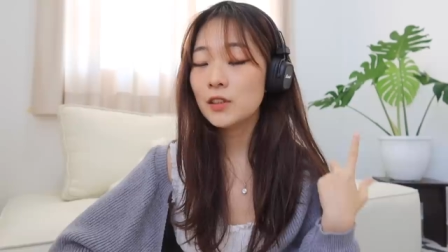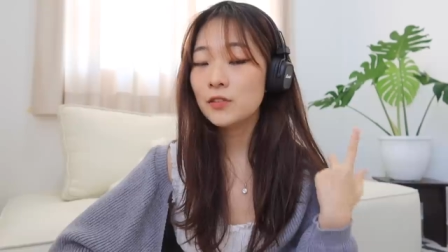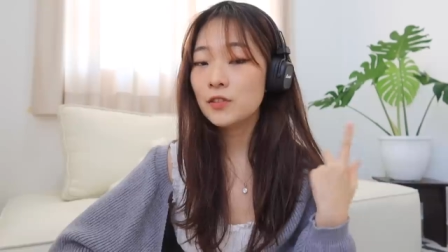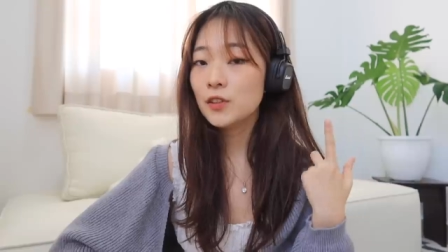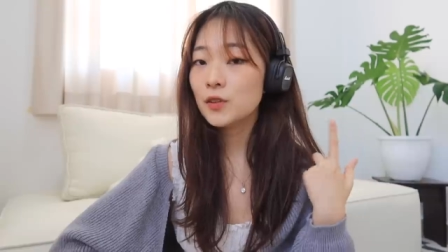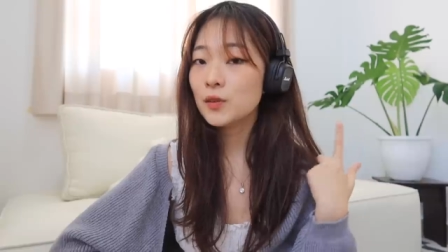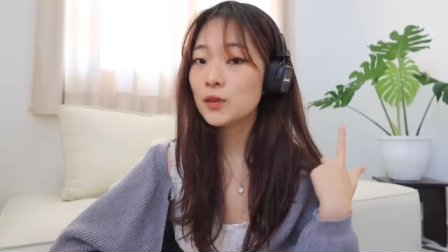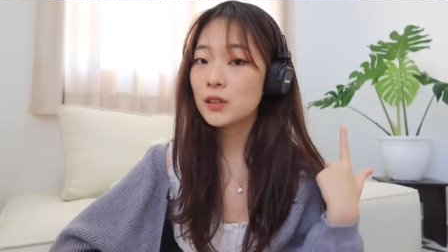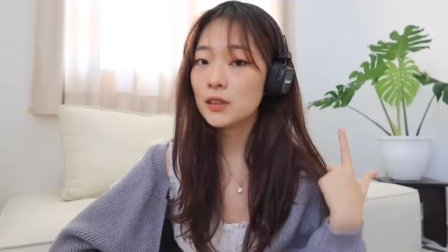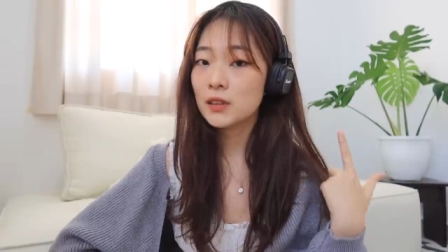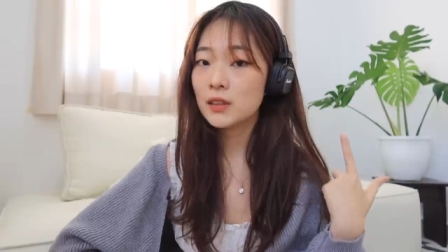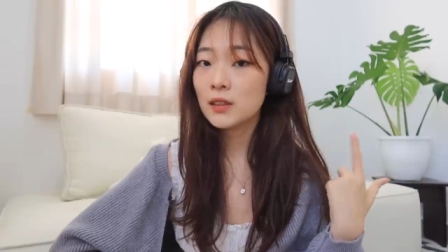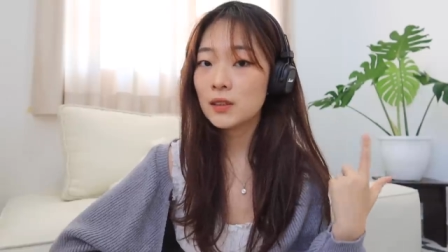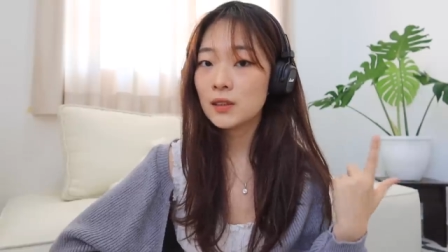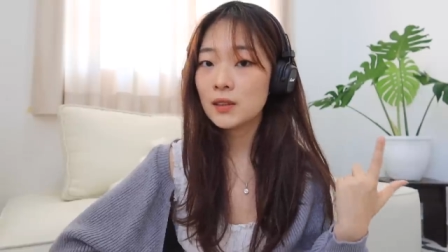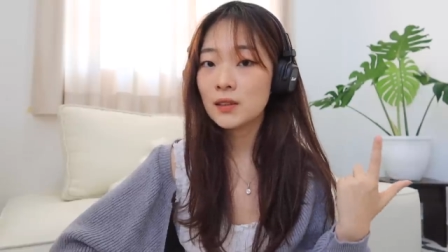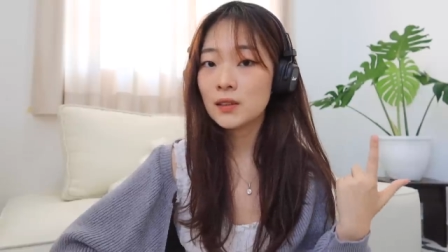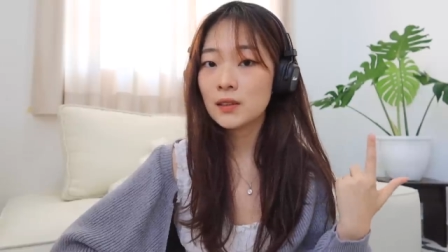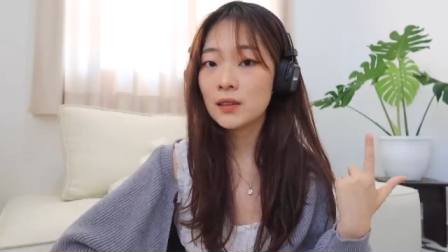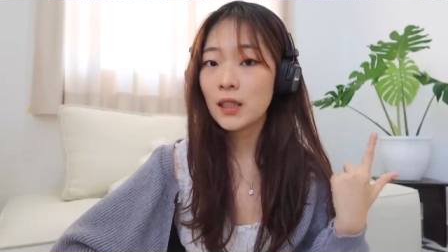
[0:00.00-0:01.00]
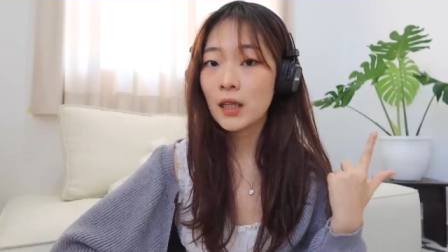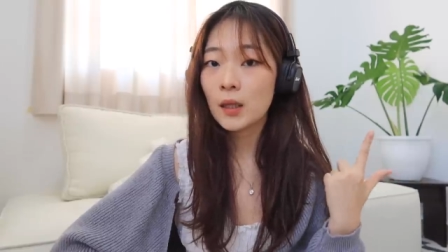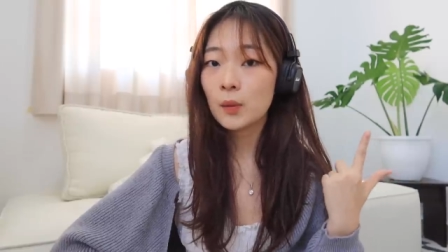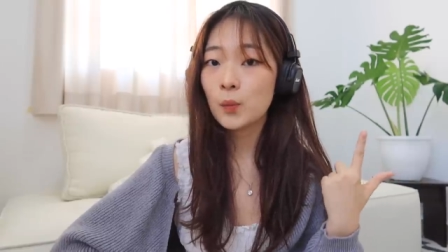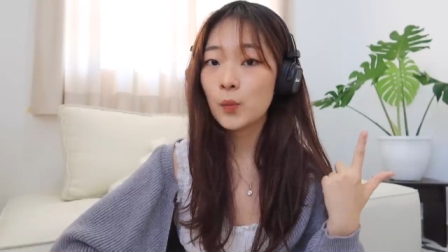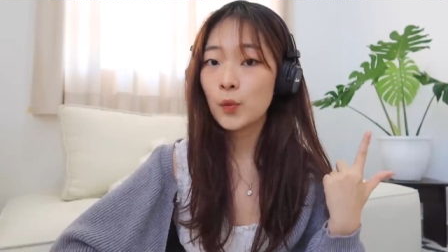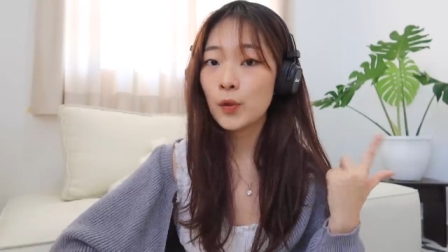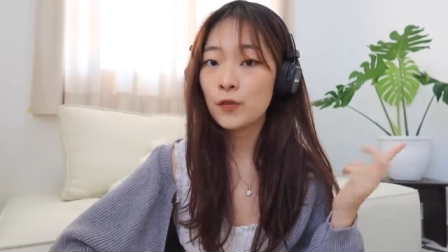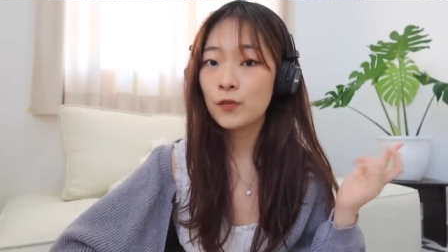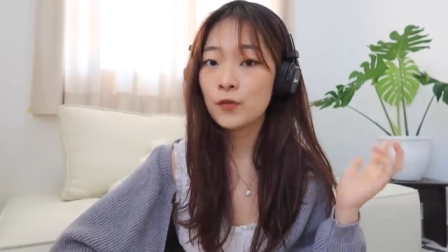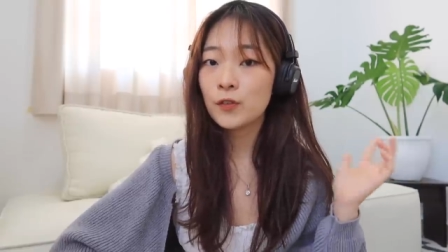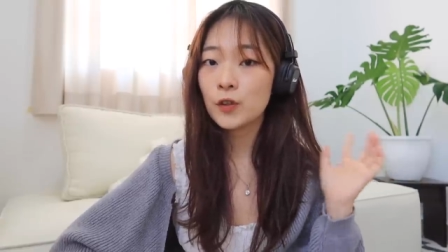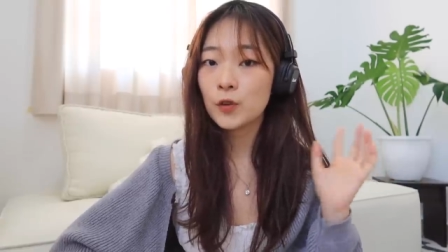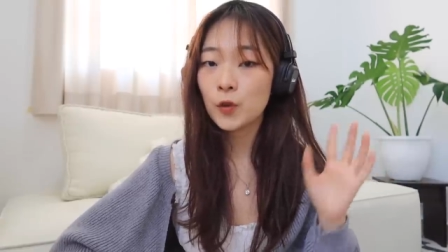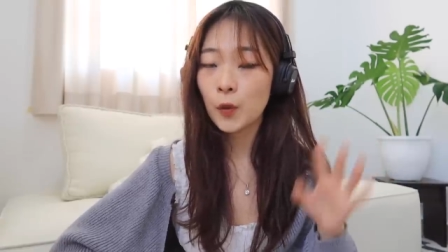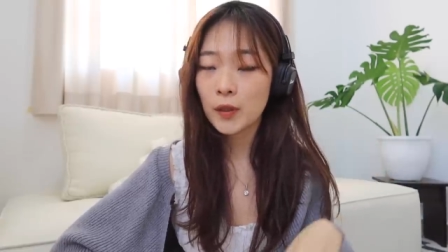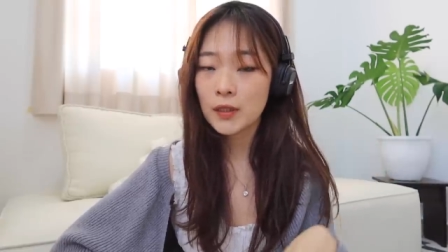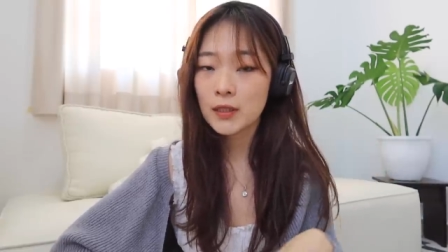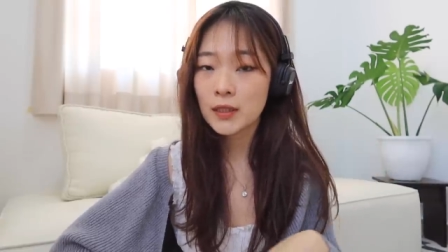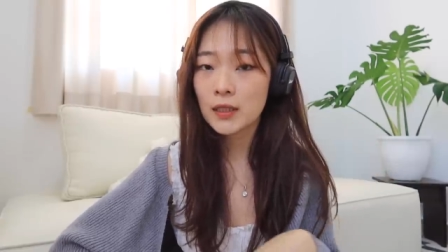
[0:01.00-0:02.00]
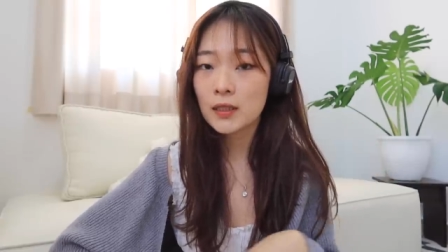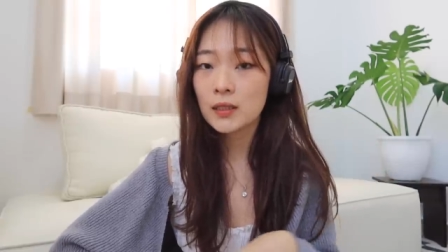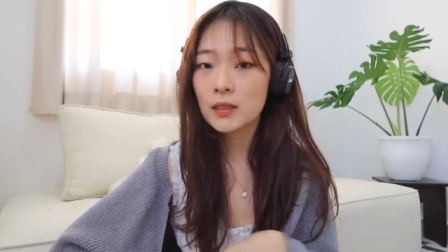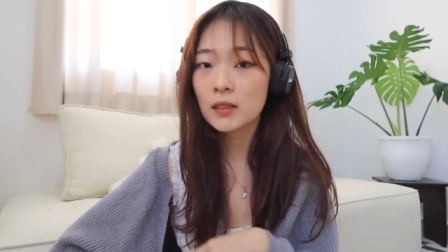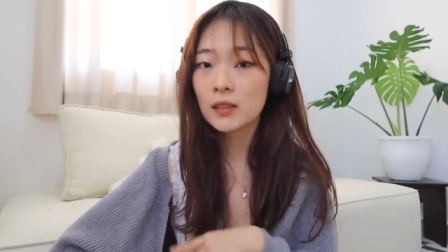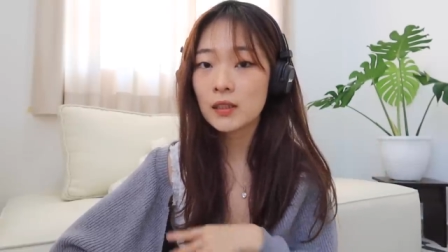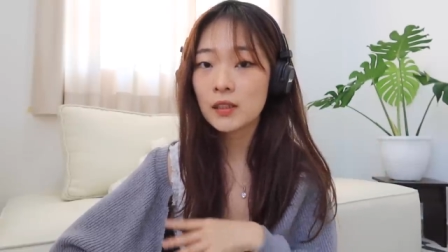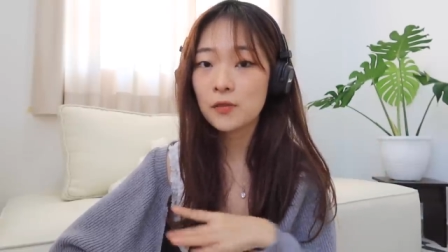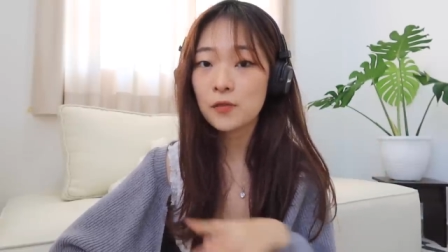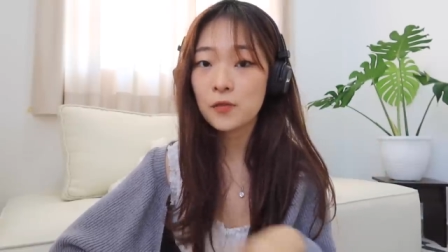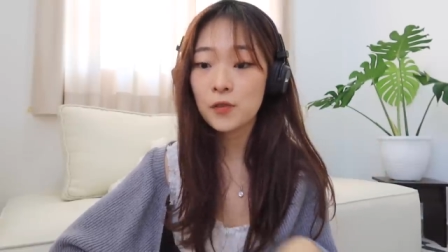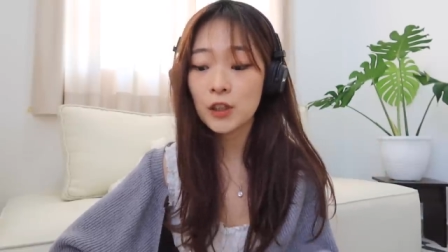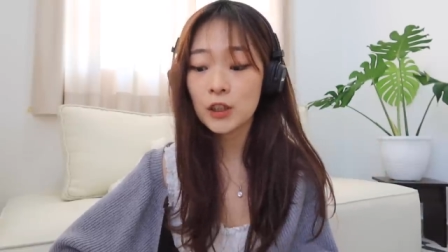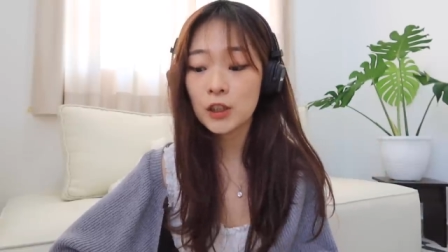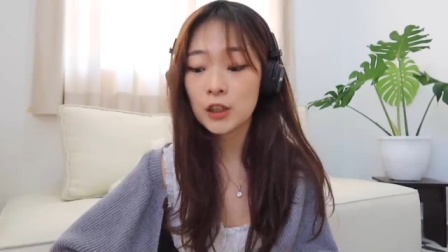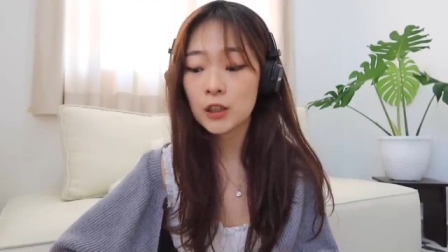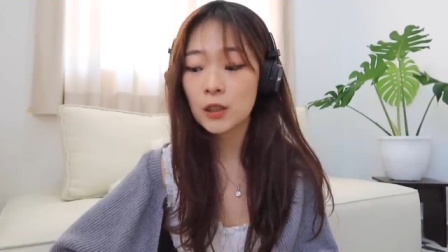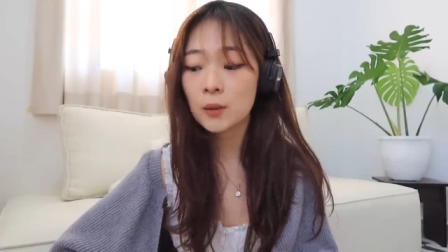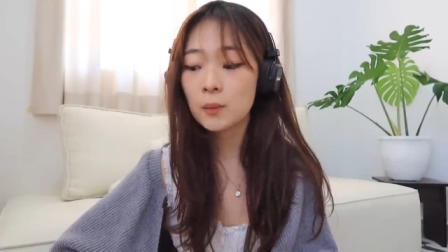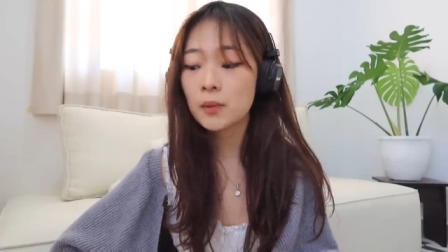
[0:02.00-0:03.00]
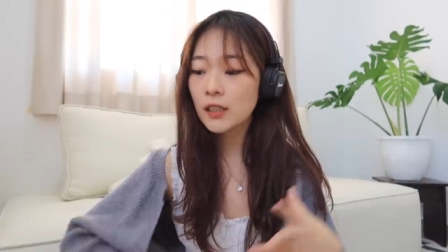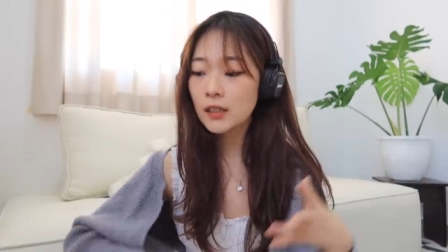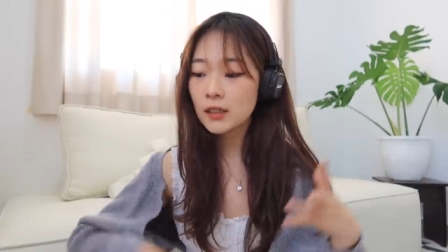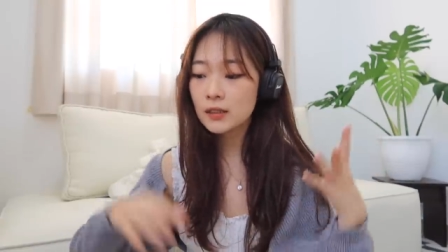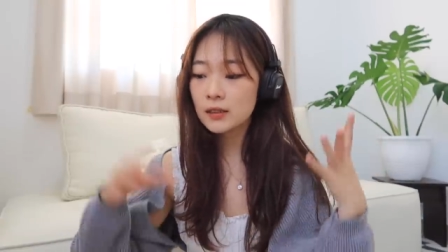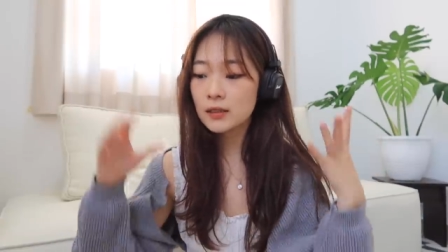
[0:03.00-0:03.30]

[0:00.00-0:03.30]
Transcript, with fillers: Even though this doesn't come with the noise cancelling feature, it